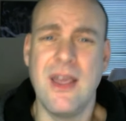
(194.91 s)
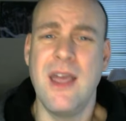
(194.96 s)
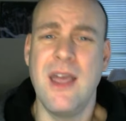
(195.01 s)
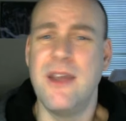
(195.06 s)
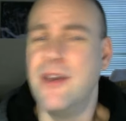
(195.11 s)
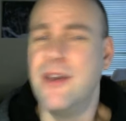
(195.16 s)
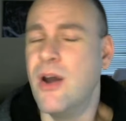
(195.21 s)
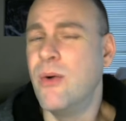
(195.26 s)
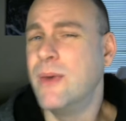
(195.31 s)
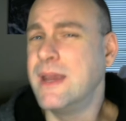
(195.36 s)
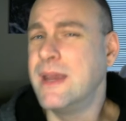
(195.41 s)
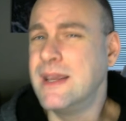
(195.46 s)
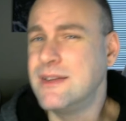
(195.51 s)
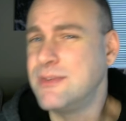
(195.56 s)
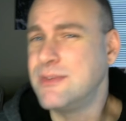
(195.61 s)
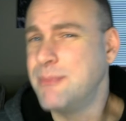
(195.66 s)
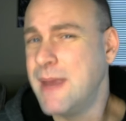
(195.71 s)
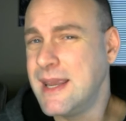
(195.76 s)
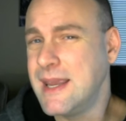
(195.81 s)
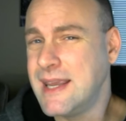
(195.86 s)
knowing it's
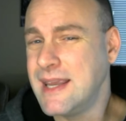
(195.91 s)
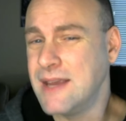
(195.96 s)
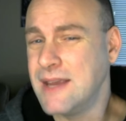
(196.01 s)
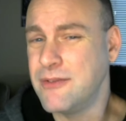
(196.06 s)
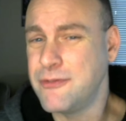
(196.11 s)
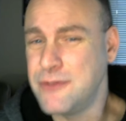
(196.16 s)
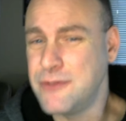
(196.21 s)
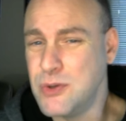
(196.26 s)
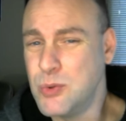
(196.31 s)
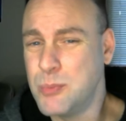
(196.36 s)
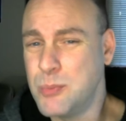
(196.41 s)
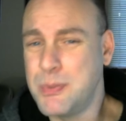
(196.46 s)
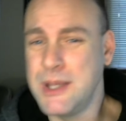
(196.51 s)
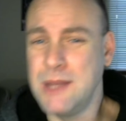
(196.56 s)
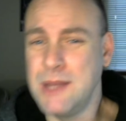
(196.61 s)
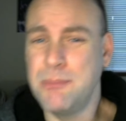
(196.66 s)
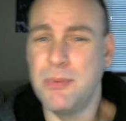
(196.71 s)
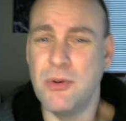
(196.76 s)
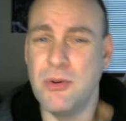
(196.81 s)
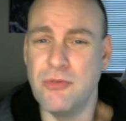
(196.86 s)
making a few
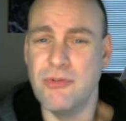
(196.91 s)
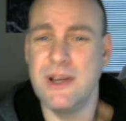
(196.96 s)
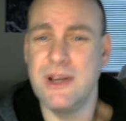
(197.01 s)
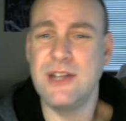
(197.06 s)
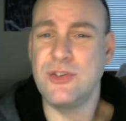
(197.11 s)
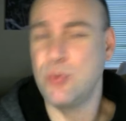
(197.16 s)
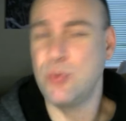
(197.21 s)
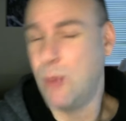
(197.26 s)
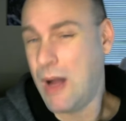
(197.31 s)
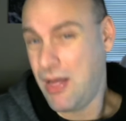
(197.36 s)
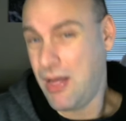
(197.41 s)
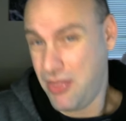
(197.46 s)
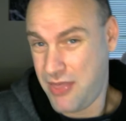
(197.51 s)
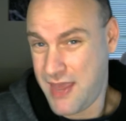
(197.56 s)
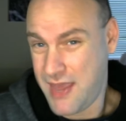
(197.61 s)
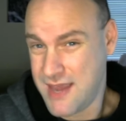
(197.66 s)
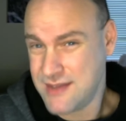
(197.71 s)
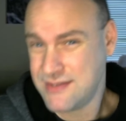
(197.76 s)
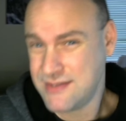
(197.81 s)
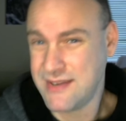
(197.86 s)
people rich while
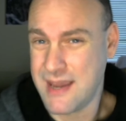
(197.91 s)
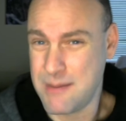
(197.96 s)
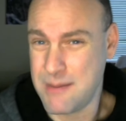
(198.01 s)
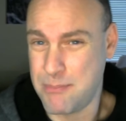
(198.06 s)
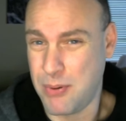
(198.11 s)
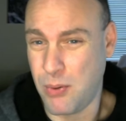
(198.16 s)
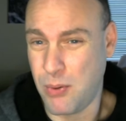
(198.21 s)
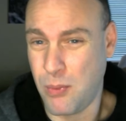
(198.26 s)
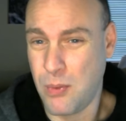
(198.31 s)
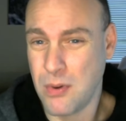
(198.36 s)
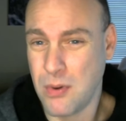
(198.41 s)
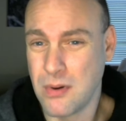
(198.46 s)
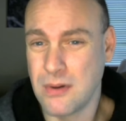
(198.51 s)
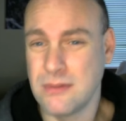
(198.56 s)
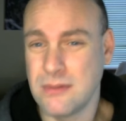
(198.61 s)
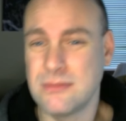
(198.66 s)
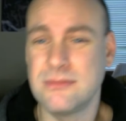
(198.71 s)
they stay poor.